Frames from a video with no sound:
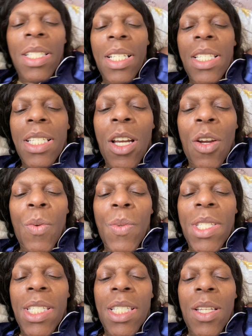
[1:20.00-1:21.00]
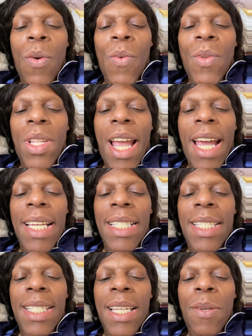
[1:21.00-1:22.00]
This skirt was so
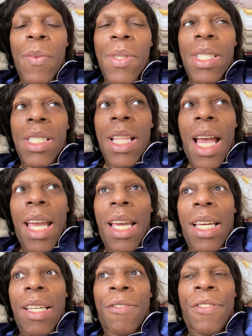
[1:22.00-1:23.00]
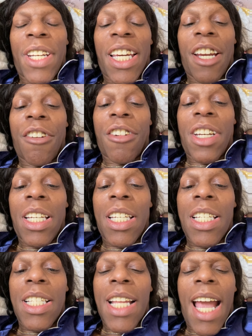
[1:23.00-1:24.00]
nice. It was like
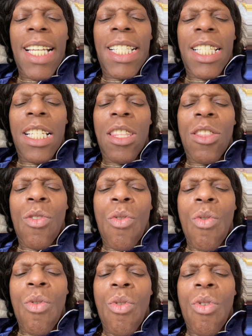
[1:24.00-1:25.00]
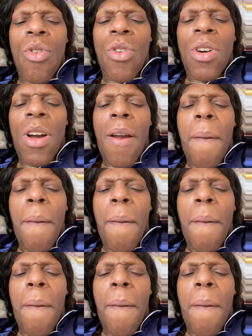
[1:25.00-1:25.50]
flary, nice and long.